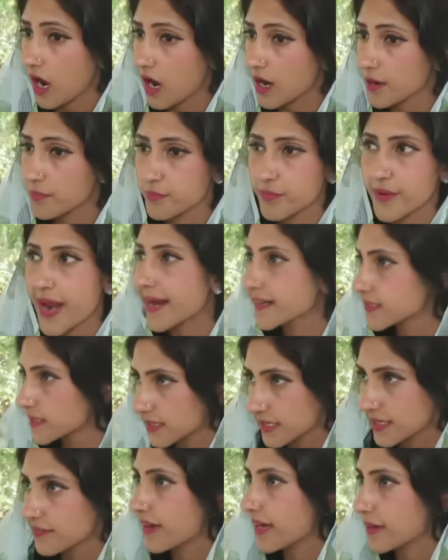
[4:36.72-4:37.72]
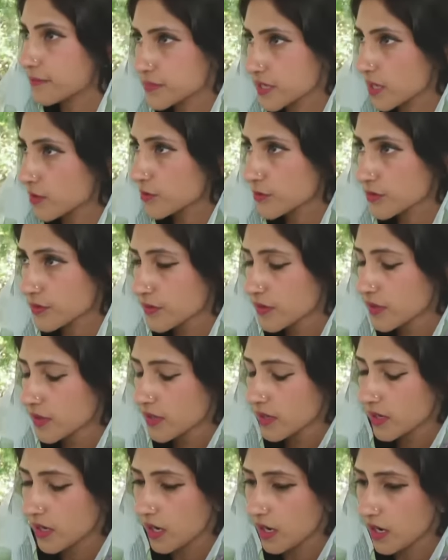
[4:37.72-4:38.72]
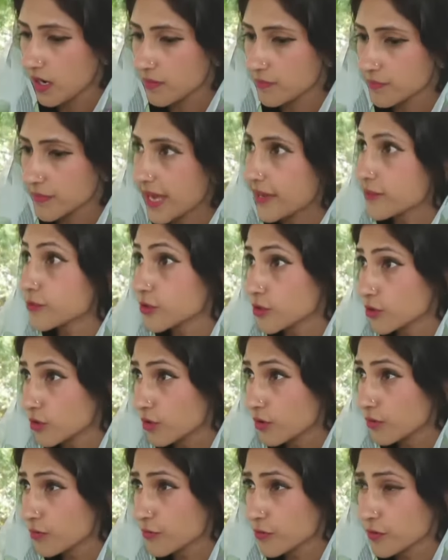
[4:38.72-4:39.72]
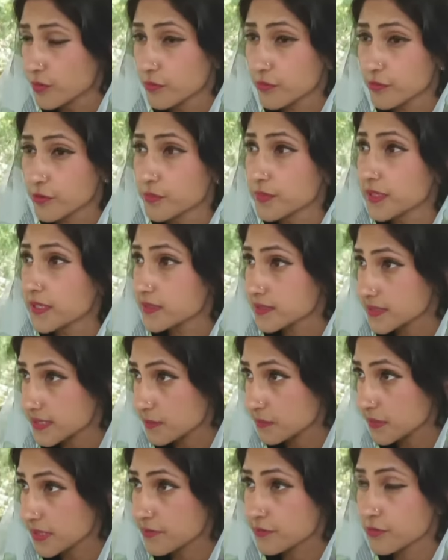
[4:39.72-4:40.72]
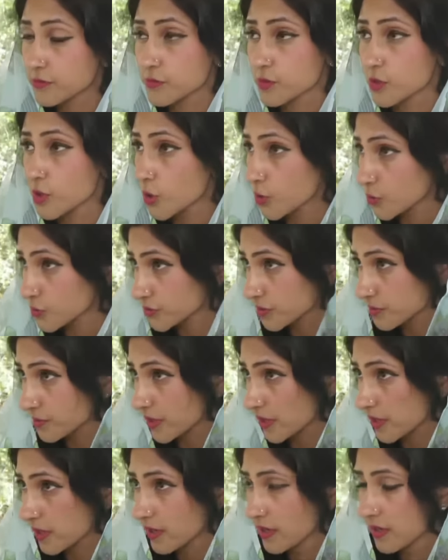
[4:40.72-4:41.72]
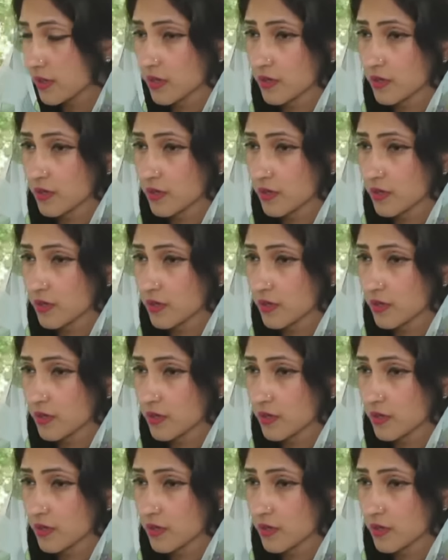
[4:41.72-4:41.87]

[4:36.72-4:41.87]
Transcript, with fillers: are practically wiped out um, as you know, from, from the assembly, from the Lok Sabha,